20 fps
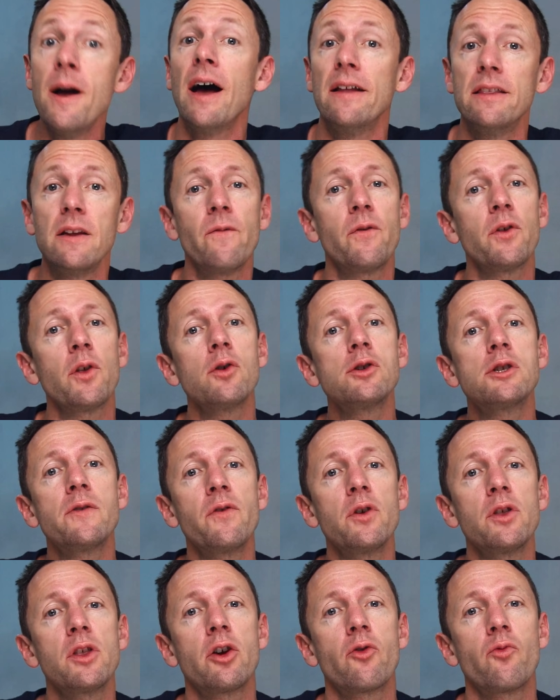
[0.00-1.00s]
And then for those
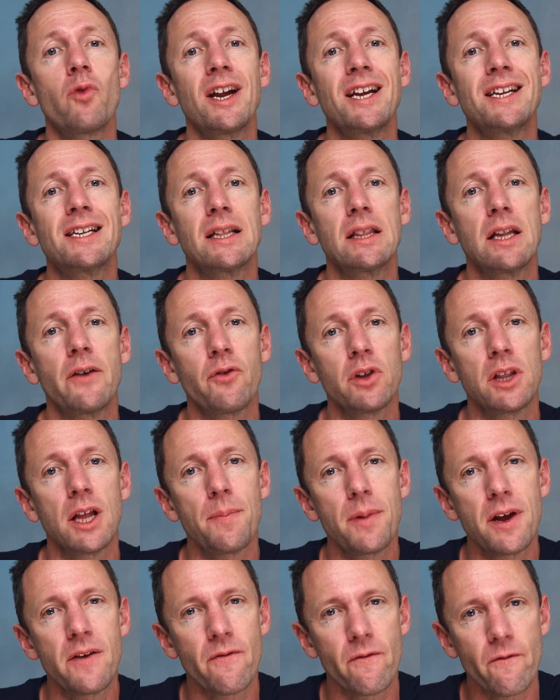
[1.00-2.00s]
of you that are ready to level
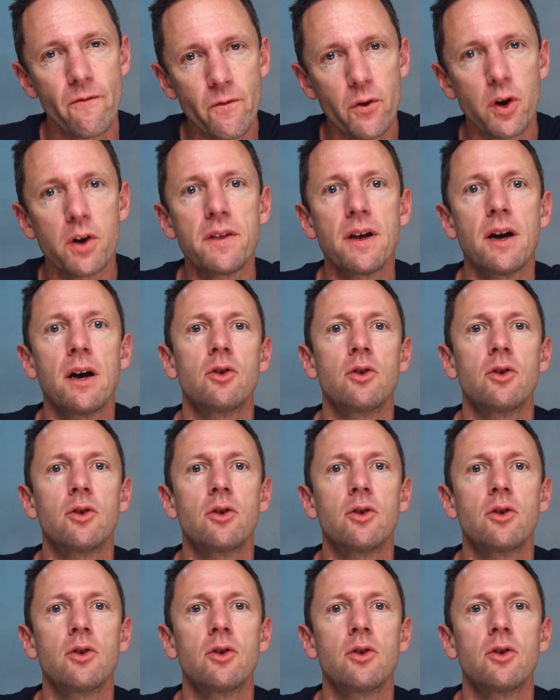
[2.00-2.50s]
up even further,